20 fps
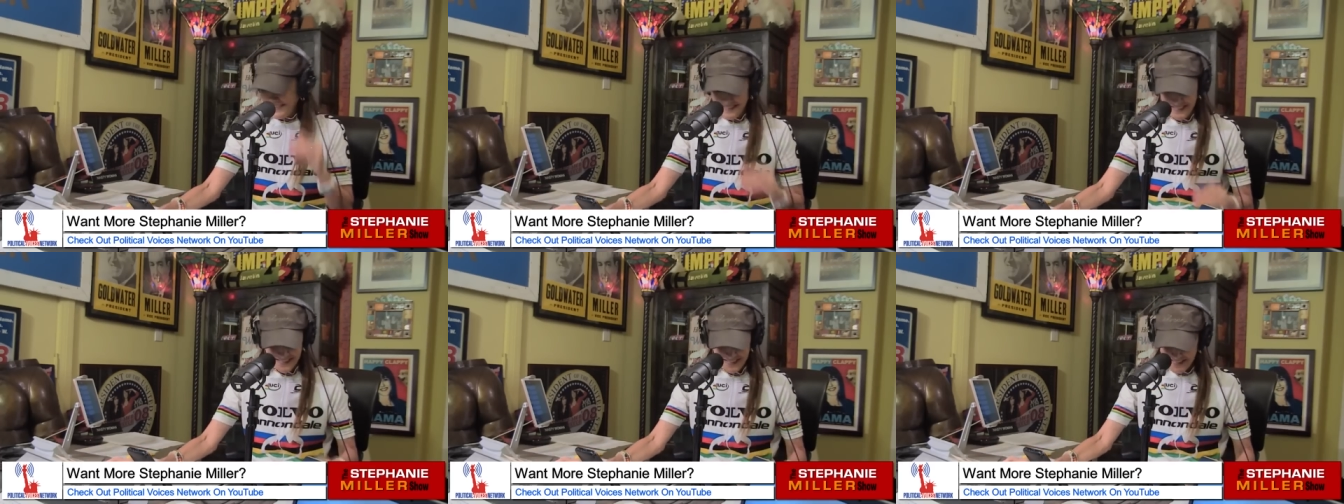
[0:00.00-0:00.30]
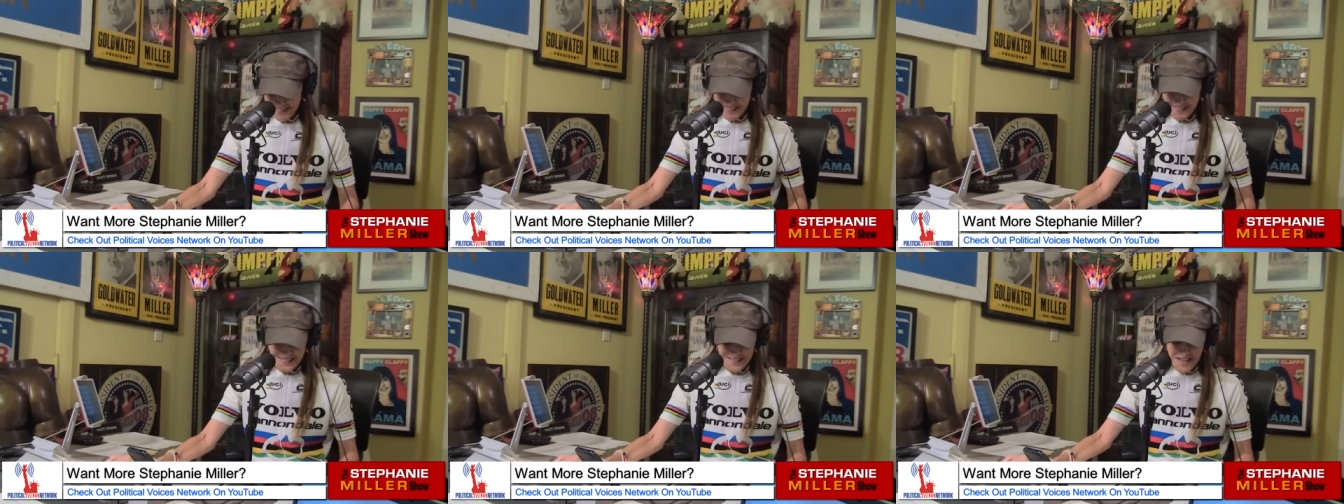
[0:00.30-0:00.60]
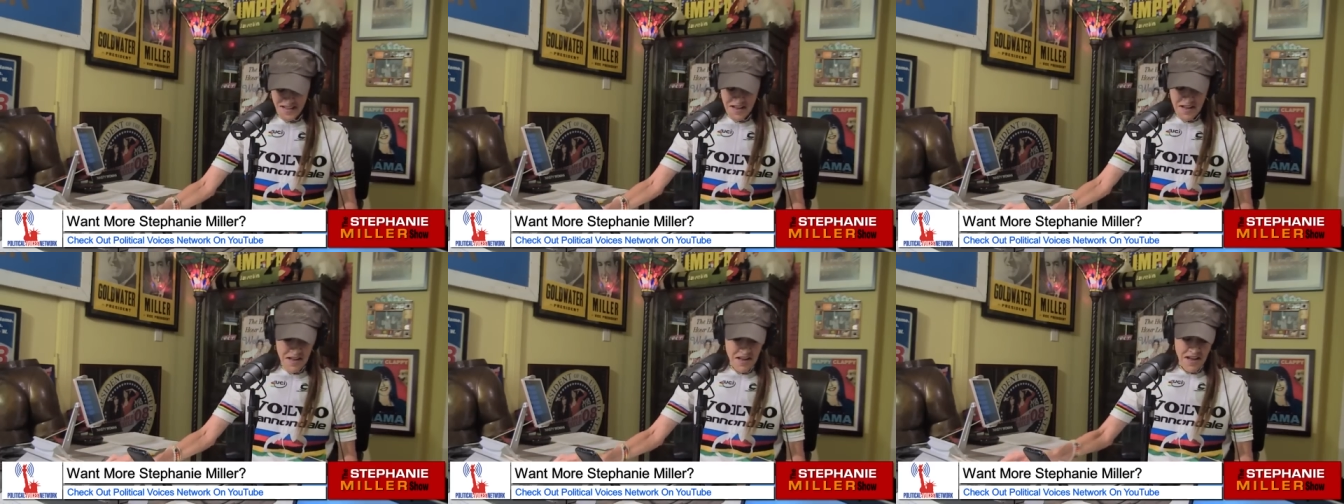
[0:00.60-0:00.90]
Oh, that's
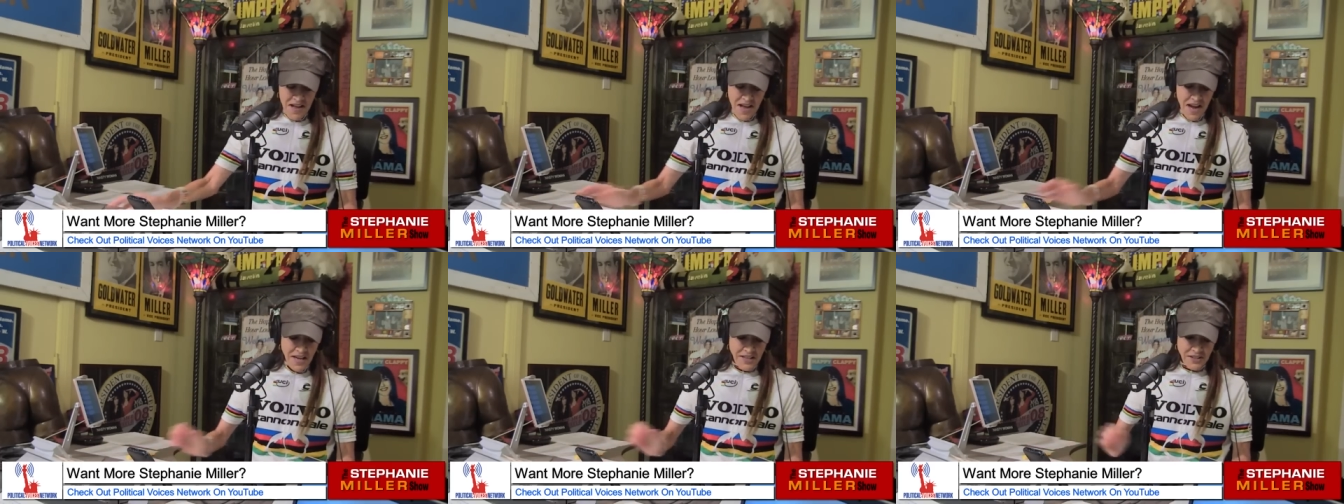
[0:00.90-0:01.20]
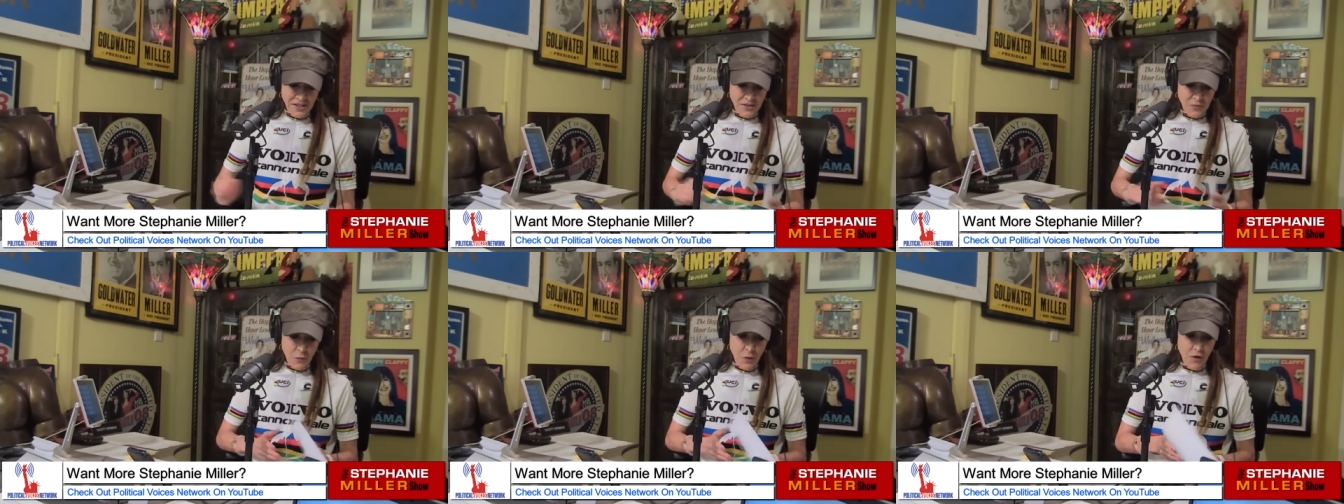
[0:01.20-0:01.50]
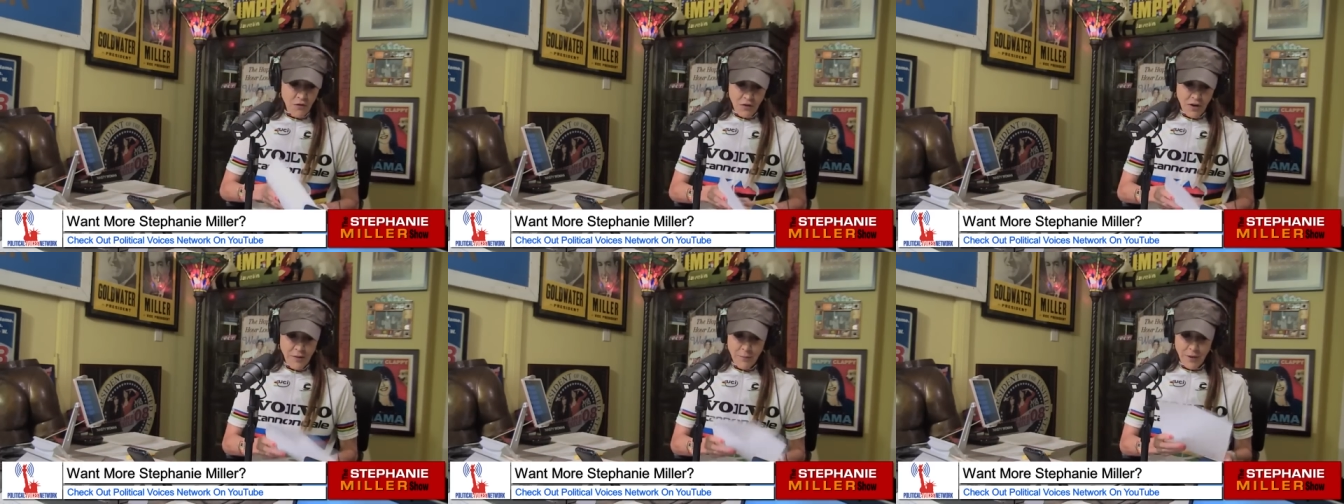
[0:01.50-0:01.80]
the dangerous part.
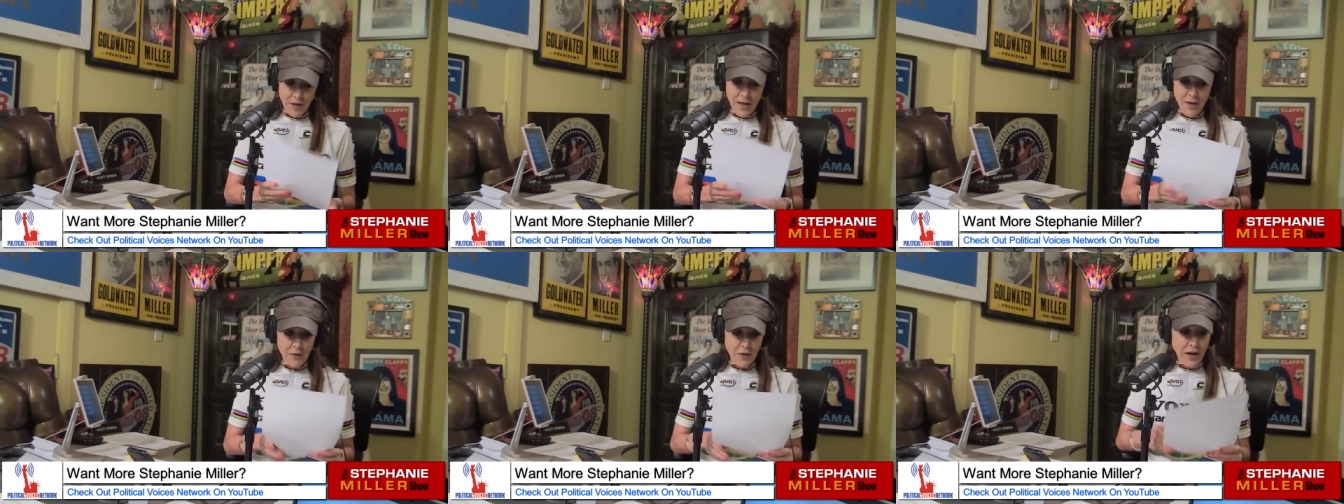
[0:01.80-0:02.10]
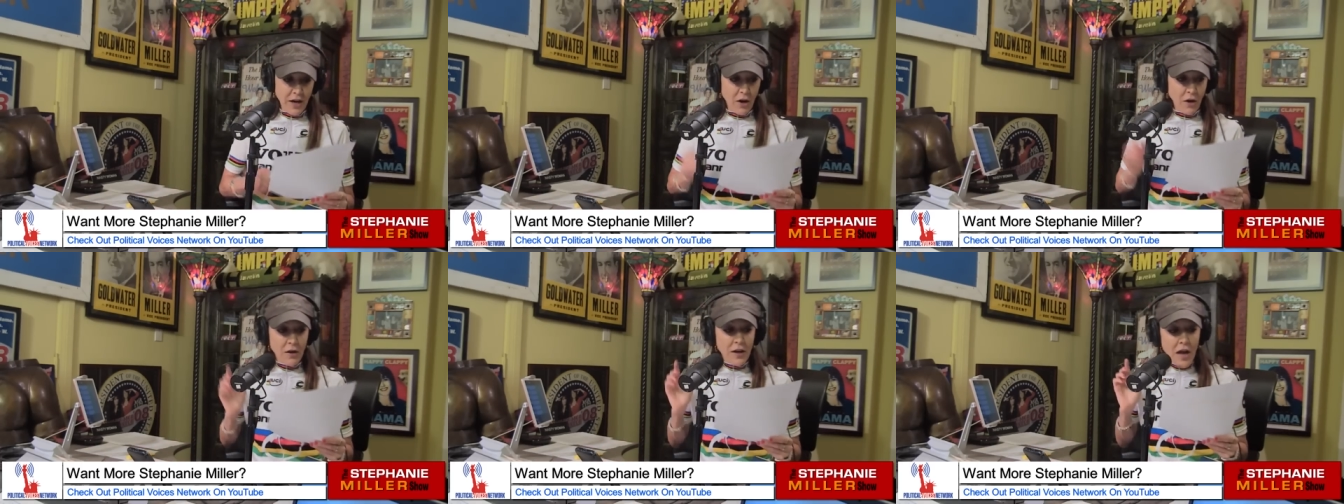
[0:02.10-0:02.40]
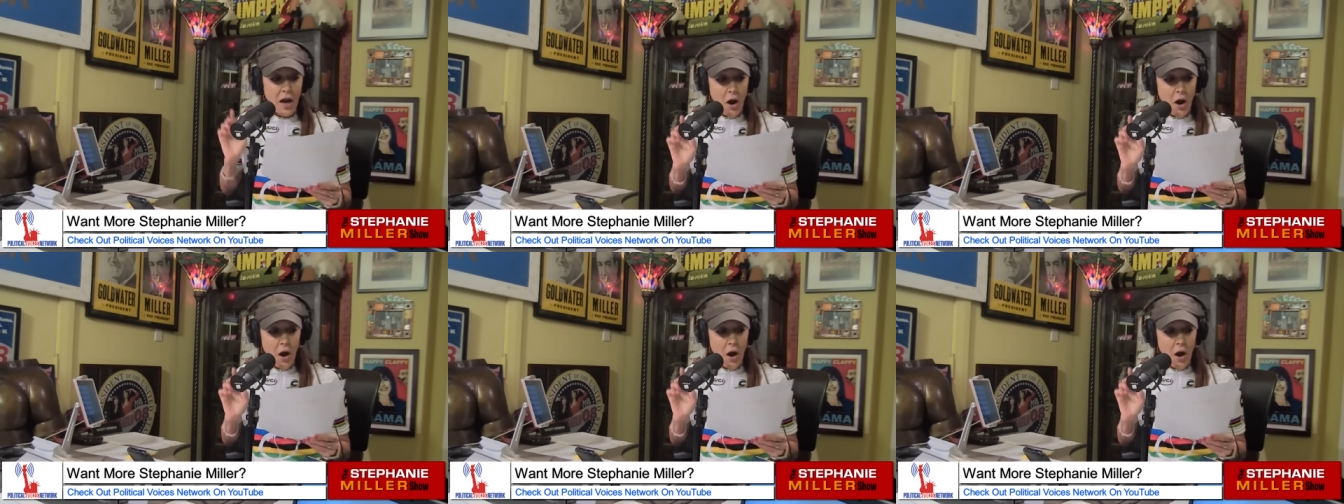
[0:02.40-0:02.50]
But I don't care.